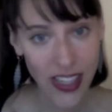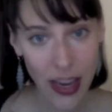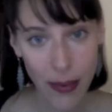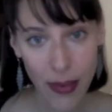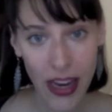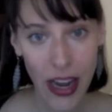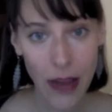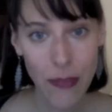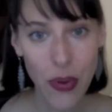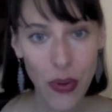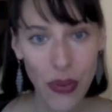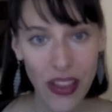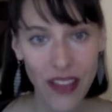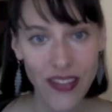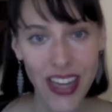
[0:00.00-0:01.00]
Amy and I
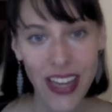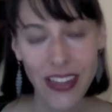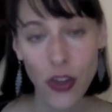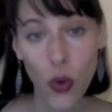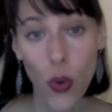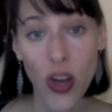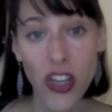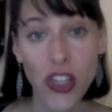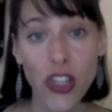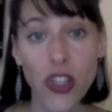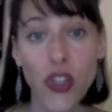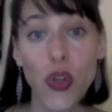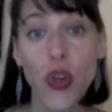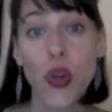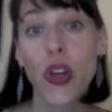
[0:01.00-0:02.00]
both love to answer questions,
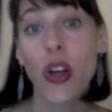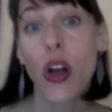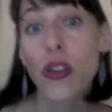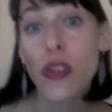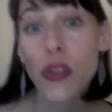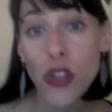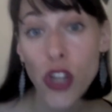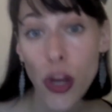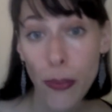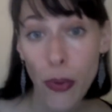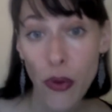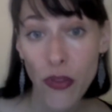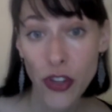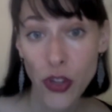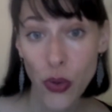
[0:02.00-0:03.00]
so you can also jump
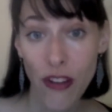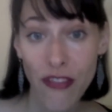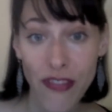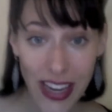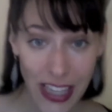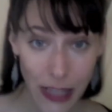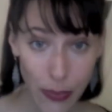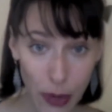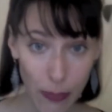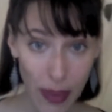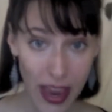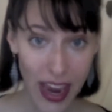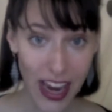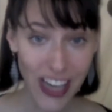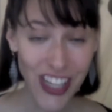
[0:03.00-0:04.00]
over to our Facebook
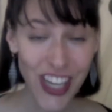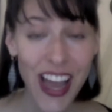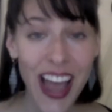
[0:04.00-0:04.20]
page,